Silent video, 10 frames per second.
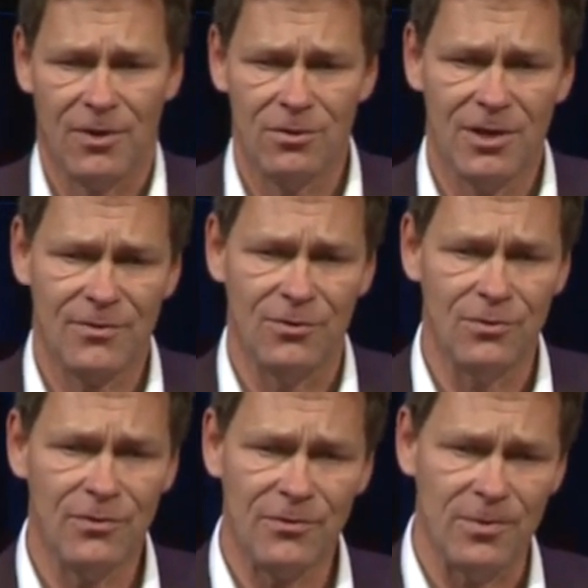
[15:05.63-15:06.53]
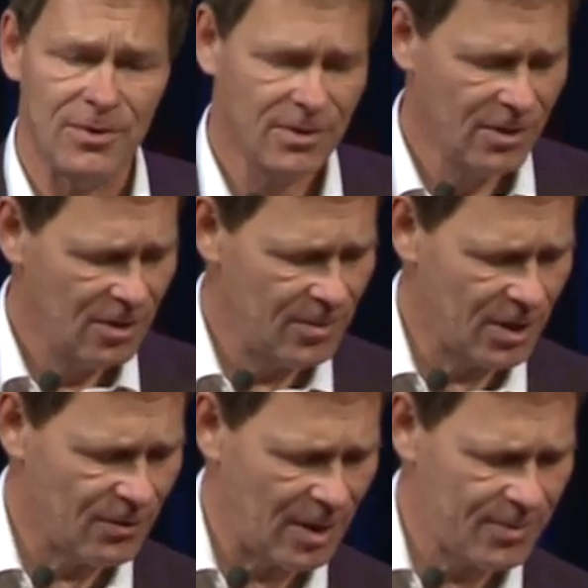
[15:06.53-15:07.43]
All you have to do is we,
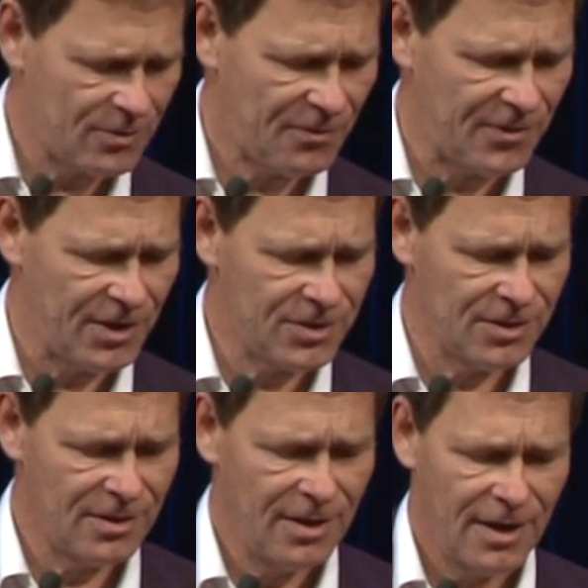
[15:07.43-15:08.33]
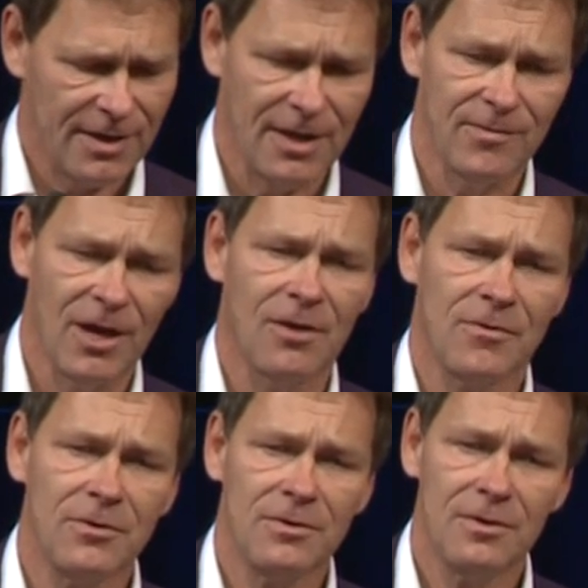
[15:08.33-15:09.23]
we go up to the station and then we
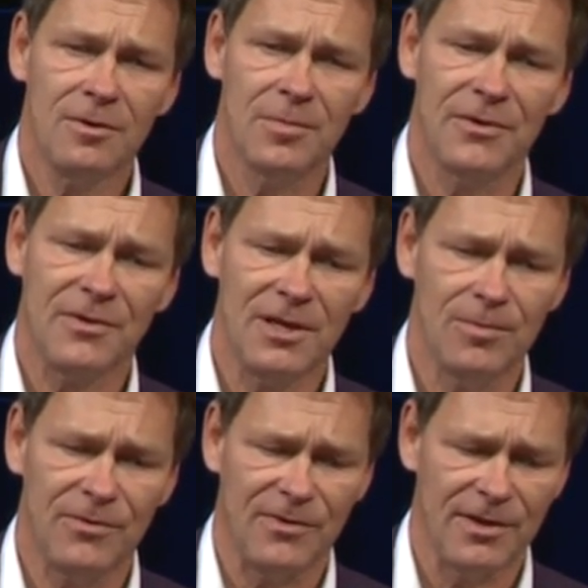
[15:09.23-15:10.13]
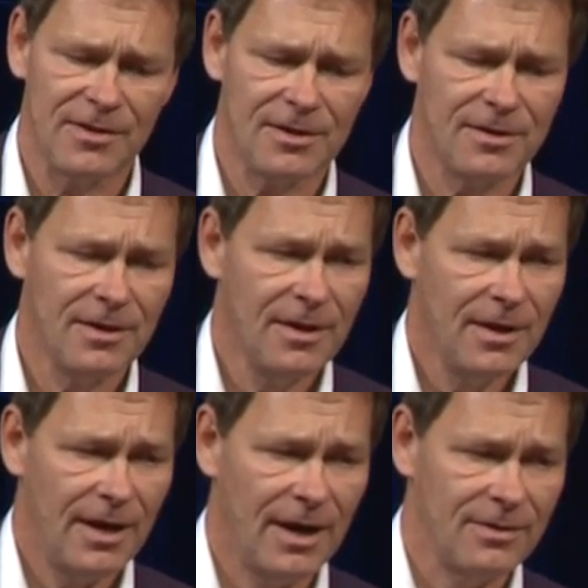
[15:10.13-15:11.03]
hover, basically, we stay there.
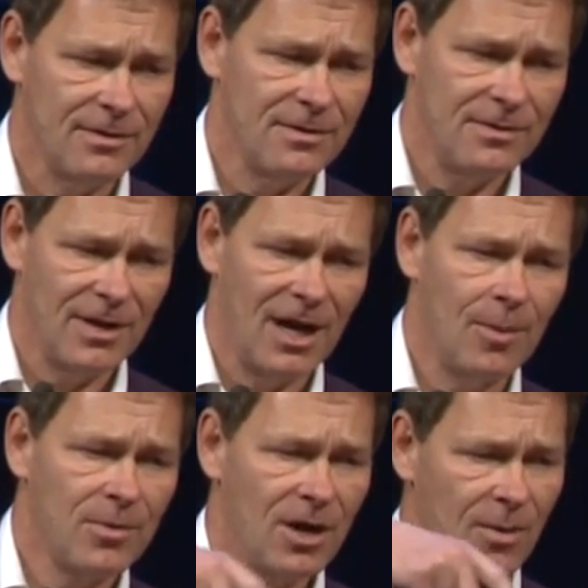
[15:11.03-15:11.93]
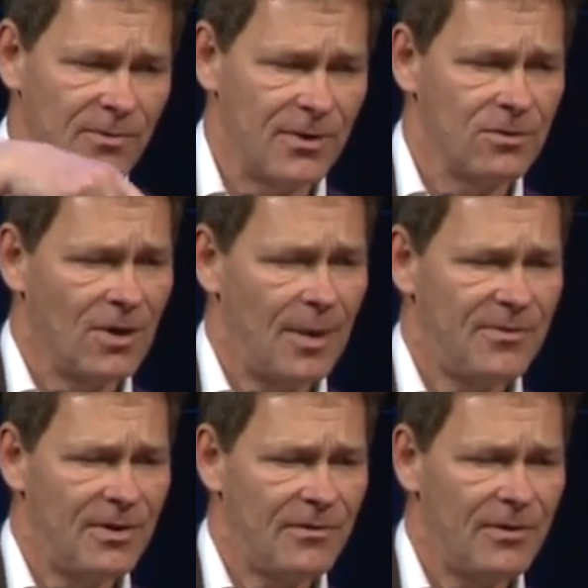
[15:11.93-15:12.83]
And the, the arm comes and
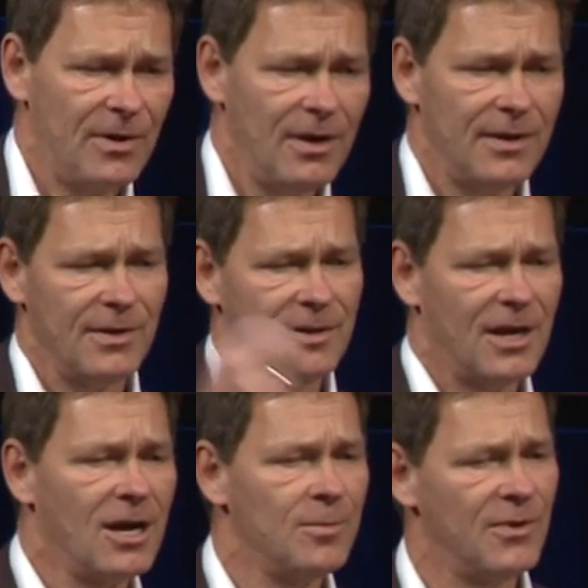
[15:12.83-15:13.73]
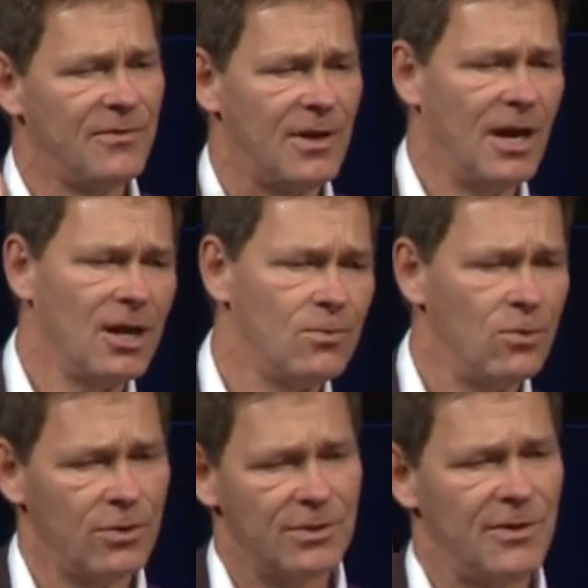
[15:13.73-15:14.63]
grabs us and the arm does the hard
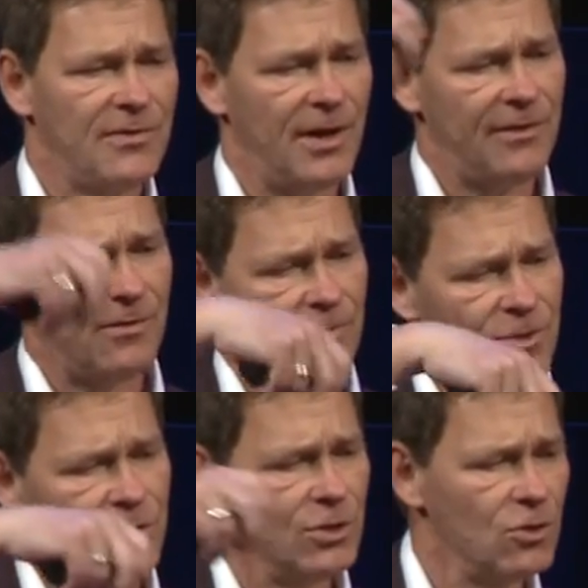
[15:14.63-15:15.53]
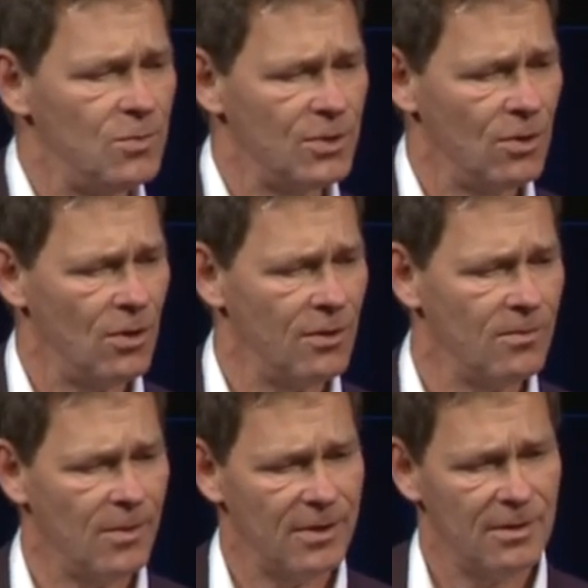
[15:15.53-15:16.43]
work and decides on which node we go
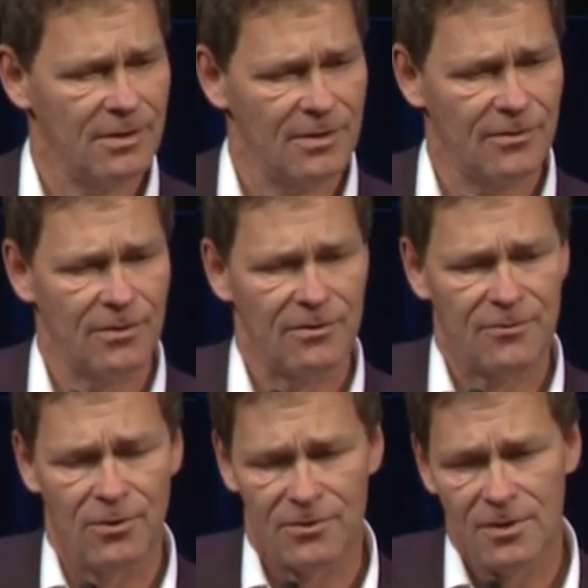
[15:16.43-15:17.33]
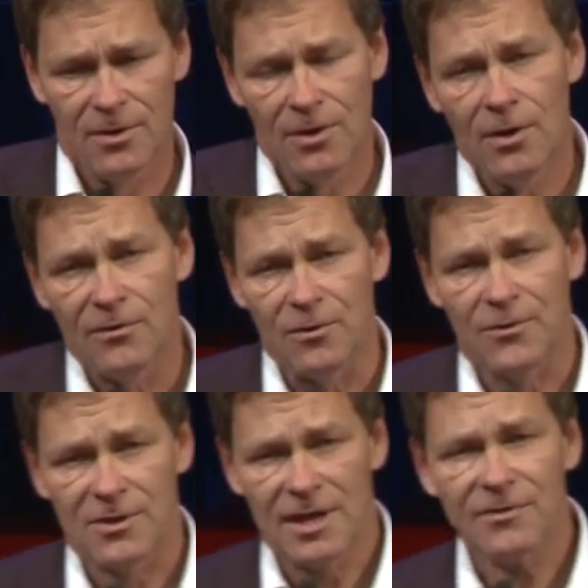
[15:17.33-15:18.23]
on, right, and, and so on and so forth. So
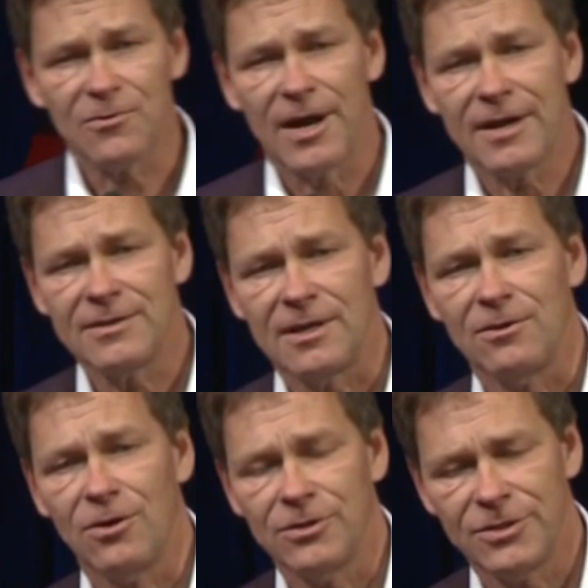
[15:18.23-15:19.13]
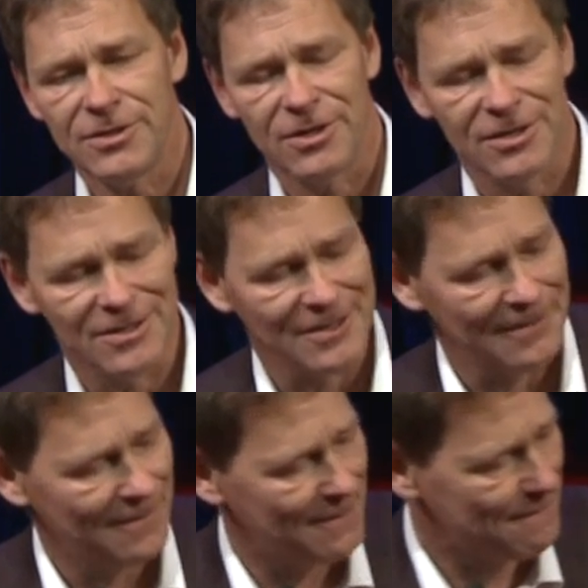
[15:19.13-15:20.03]
for the last dragon that launched
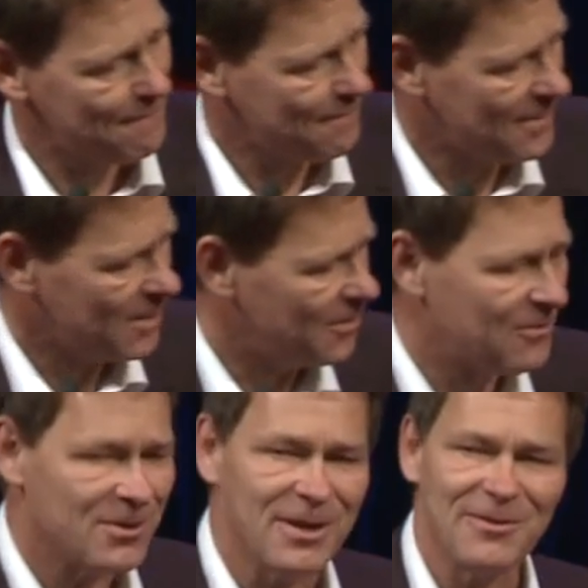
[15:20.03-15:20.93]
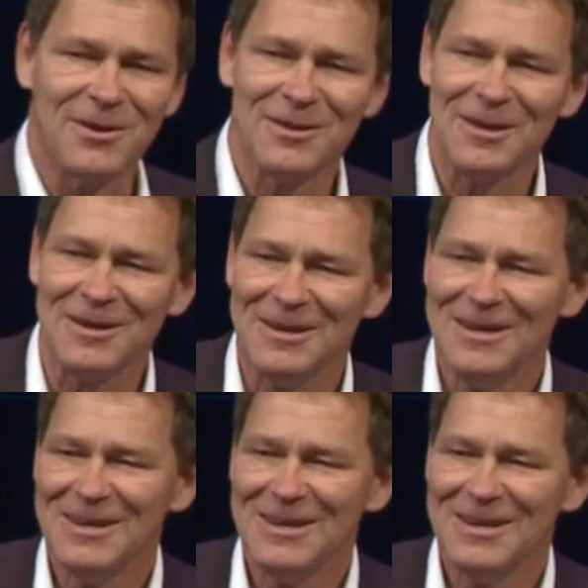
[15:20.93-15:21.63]
on, what's today, Sunday?